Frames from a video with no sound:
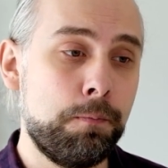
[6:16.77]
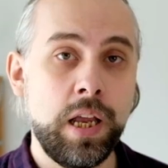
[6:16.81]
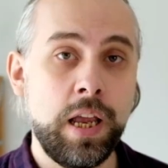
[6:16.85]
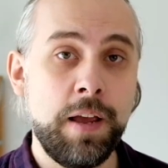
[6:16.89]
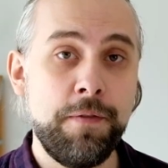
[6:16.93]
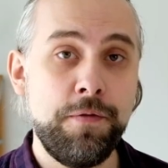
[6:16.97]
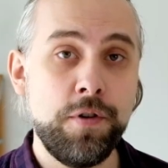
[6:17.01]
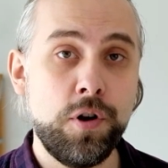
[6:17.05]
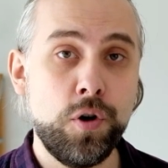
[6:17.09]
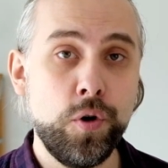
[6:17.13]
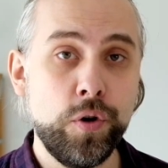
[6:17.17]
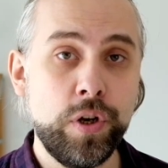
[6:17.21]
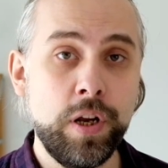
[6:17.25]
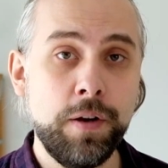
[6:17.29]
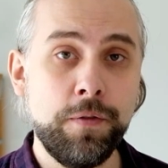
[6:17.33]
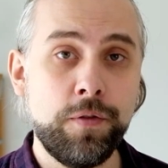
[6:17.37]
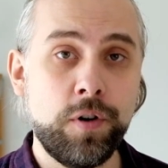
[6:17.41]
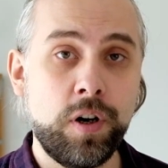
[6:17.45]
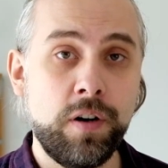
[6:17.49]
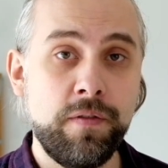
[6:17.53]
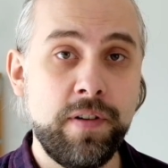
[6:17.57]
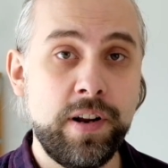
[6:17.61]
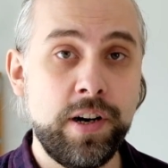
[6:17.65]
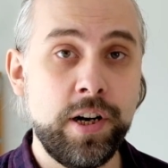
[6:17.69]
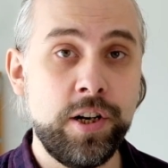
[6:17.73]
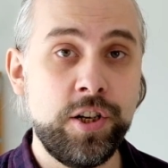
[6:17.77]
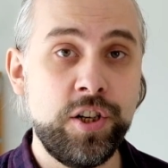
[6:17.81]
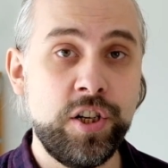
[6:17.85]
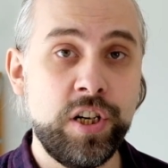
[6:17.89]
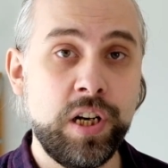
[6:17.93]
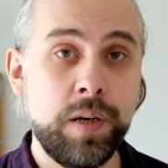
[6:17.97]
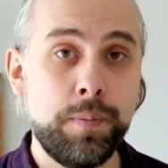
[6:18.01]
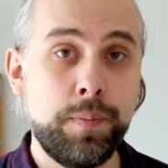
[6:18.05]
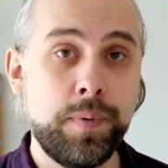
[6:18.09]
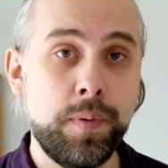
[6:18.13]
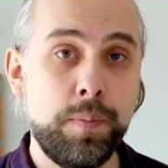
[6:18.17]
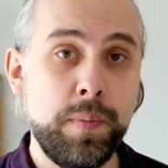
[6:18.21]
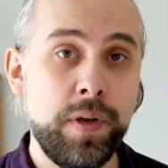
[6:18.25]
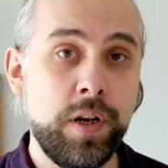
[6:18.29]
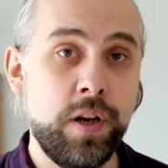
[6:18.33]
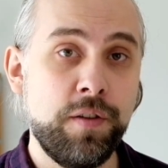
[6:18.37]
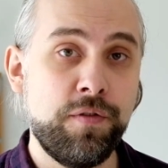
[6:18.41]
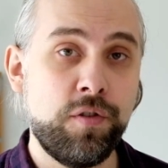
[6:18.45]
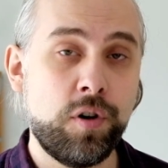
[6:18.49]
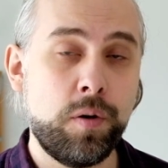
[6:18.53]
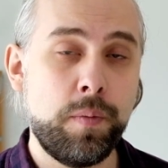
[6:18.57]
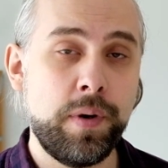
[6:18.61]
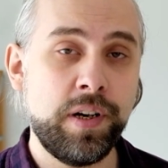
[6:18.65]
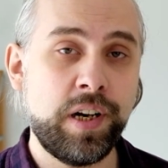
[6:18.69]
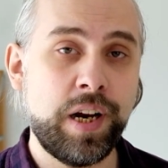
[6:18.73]
If you're looking for a very cheap medium
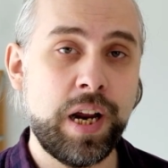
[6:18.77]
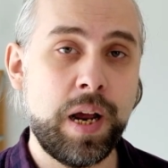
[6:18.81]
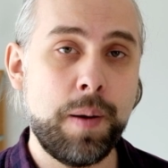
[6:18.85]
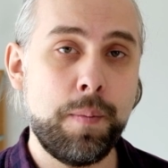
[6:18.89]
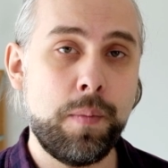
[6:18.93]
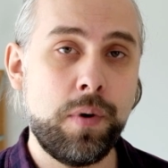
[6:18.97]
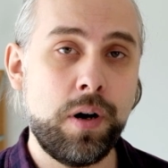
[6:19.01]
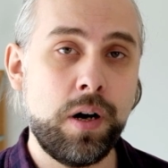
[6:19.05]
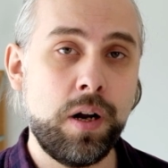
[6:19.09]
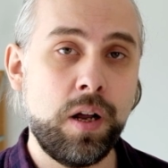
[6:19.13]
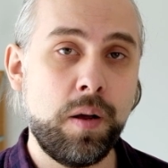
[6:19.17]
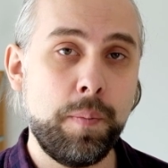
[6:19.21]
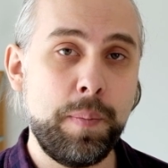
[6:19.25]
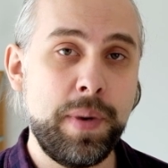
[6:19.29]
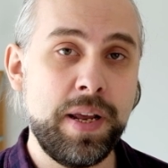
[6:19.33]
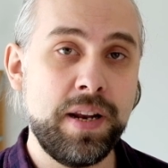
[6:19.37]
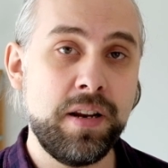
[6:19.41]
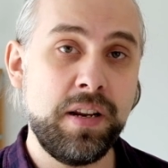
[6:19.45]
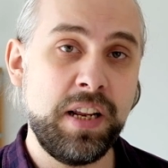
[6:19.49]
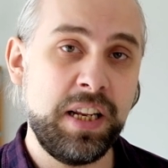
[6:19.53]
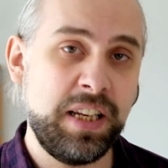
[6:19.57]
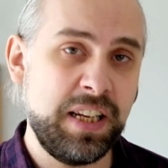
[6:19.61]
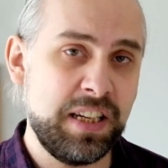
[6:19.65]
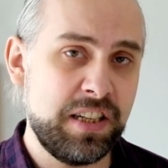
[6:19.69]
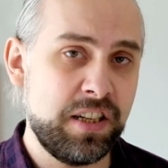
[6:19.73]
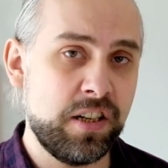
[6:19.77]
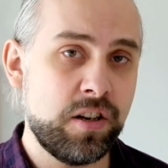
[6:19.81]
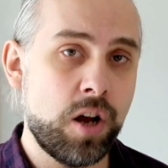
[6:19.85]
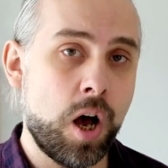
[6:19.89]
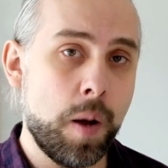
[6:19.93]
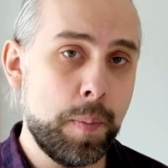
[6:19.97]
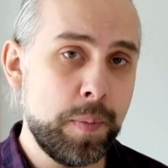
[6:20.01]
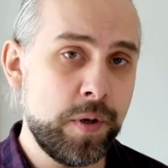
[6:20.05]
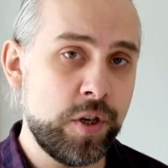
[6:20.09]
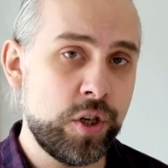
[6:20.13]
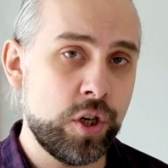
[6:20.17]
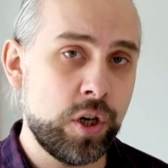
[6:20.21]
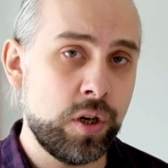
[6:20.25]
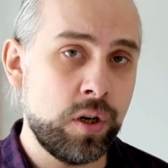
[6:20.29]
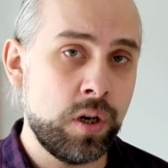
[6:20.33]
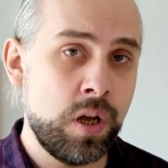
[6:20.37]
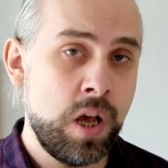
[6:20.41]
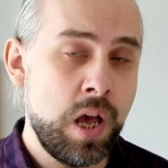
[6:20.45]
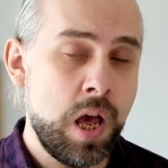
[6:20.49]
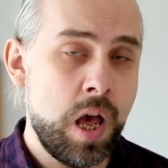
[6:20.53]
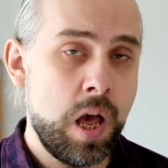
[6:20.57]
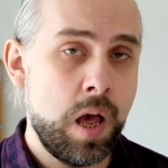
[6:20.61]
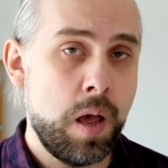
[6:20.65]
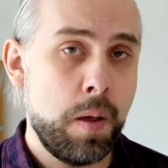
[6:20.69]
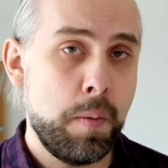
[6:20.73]
format camera, I mean, it is an option,
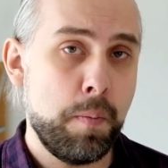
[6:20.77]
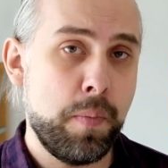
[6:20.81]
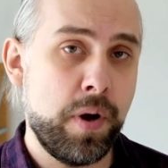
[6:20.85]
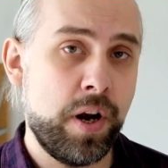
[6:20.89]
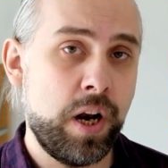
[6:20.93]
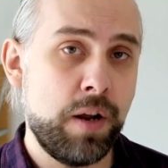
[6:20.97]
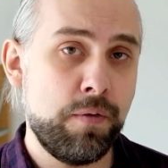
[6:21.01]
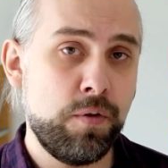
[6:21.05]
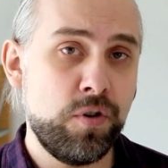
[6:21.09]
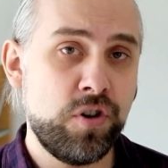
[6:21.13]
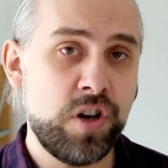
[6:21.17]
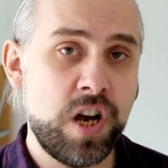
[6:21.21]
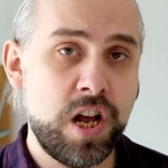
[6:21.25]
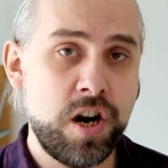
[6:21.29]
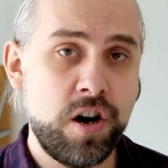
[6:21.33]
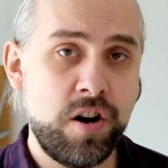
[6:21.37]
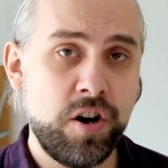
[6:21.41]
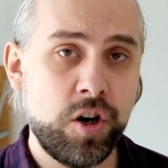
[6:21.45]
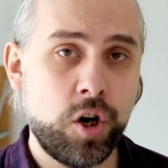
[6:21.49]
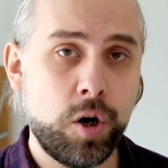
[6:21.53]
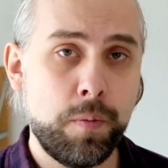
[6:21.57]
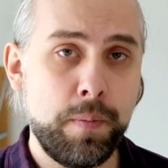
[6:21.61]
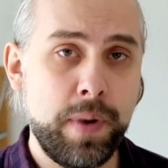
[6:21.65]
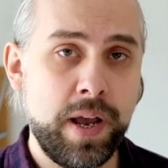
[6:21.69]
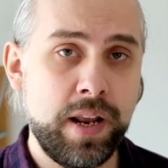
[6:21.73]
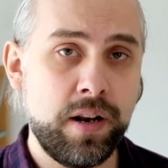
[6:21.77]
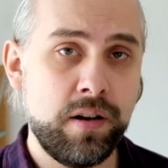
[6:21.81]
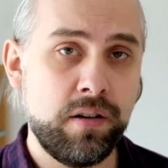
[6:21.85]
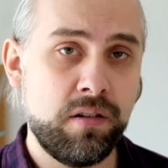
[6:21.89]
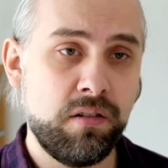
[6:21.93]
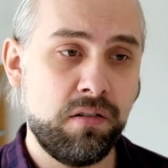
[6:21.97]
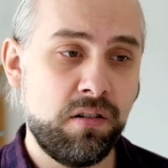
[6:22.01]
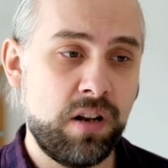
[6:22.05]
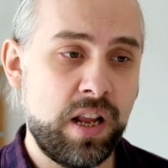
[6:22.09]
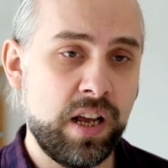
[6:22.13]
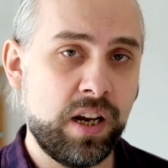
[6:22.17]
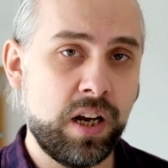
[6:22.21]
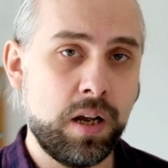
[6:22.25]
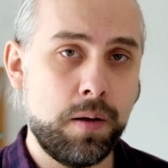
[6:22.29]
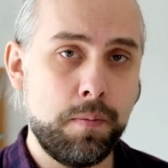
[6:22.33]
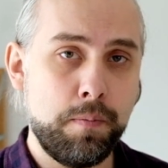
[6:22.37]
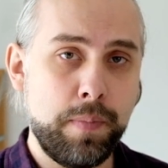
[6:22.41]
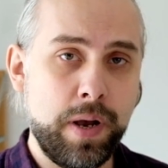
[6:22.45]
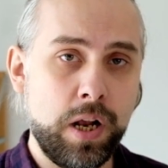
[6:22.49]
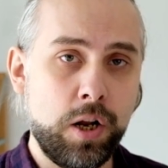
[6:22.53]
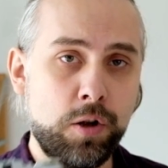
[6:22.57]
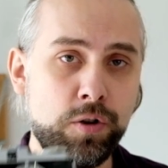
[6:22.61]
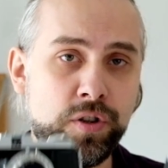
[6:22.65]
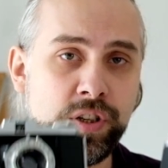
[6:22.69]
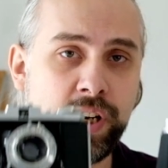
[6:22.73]
but I would rather recommend like a
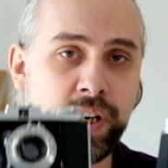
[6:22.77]
bellows